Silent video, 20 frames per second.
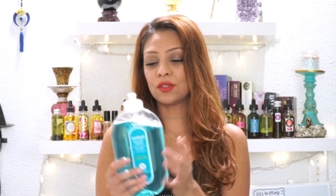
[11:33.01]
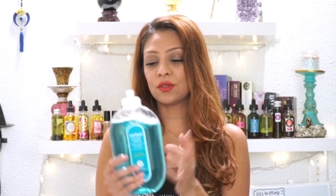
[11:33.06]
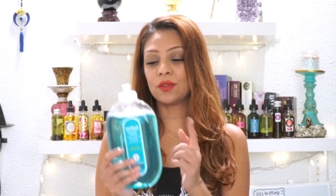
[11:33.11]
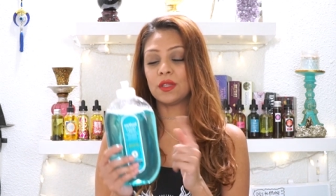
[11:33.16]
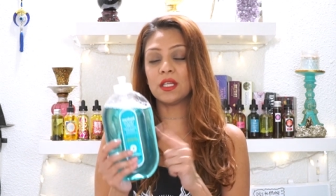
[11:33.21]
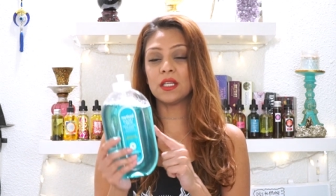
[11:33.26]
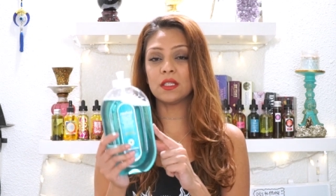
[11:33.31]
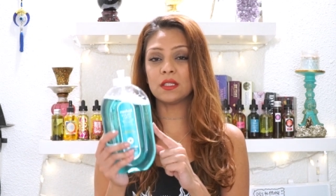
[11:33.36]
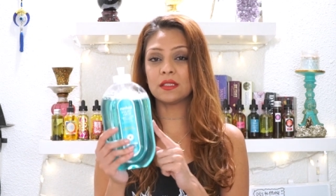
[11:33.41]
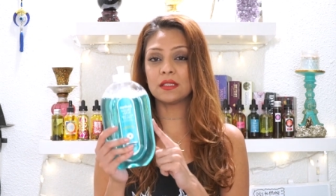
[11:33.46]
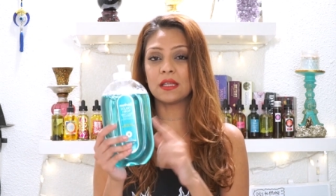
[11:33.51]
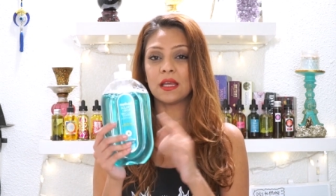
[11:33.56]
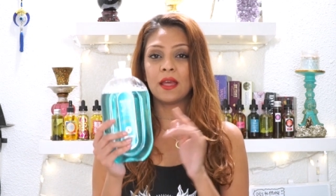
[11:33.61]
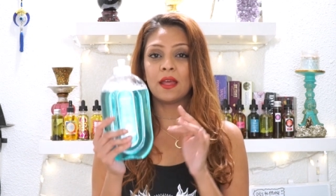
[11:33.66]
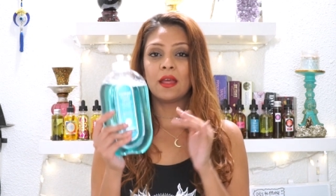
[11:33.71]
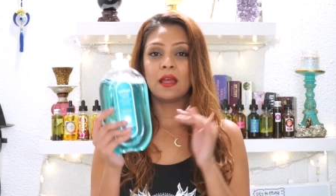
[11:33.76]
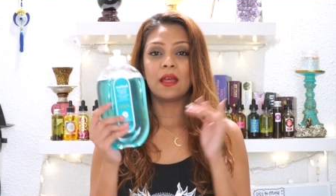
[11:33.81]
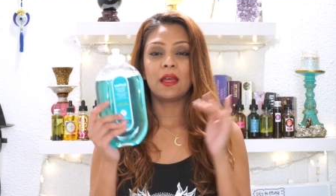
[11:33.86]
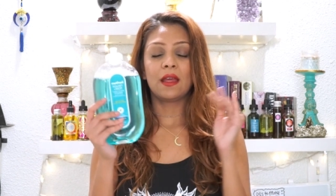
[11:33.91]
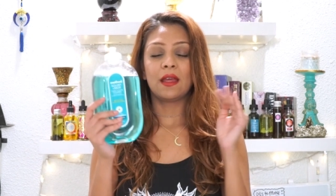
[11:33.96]
So this,
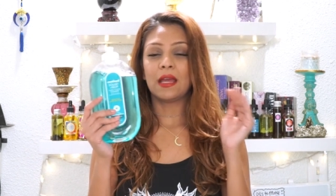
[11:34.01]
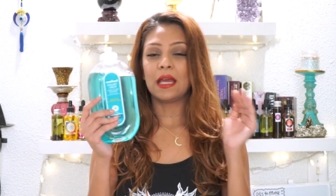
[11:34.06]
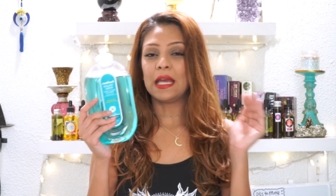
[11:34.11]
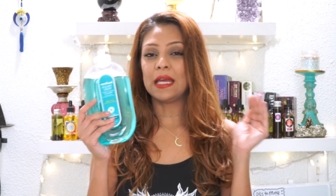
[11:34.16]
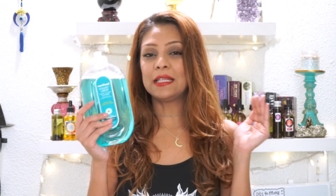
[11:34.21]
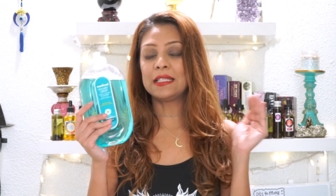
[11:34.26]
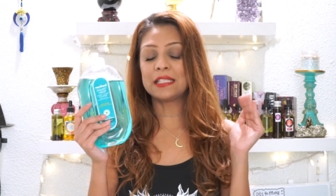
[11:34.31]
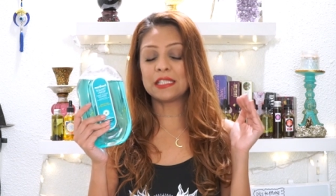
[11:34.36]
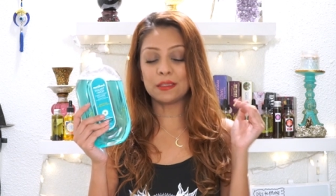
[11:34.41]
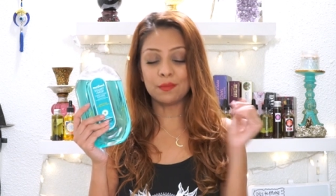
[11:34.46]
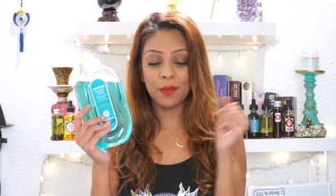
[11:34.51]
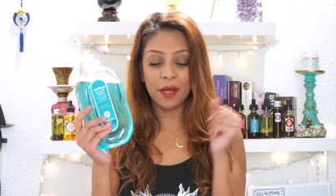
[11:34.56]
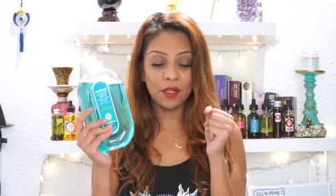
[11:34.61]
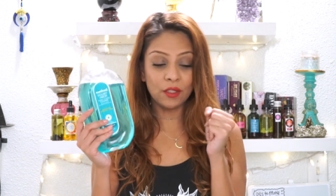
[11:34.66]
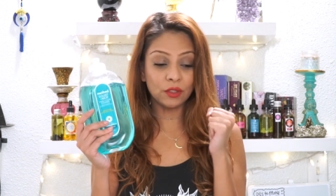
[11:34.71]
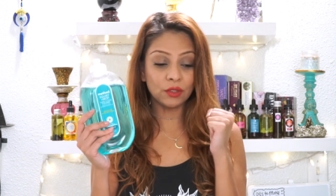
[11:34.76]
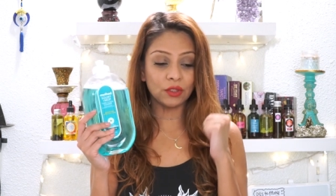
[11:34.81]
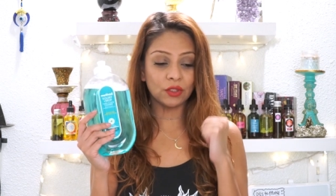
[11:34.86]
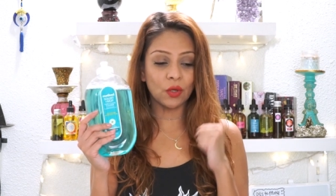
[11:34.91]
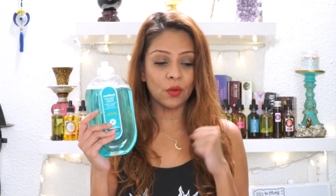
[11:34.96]
it
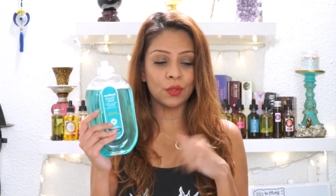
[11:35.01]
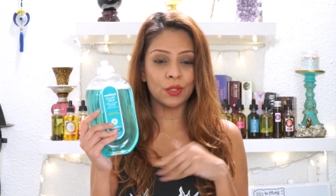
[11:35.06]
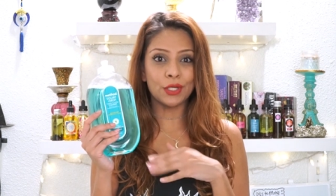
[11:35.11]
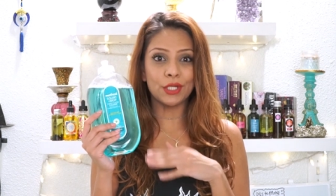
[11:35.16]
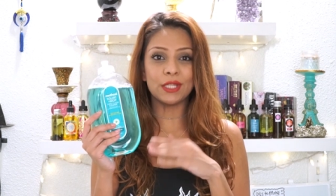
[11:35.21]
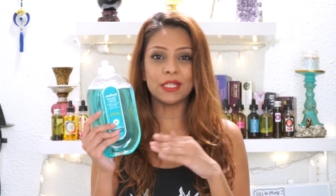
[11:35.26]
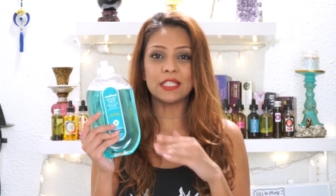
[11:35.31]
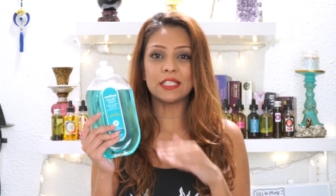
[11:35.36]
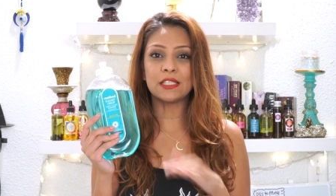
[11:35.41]
smells so good.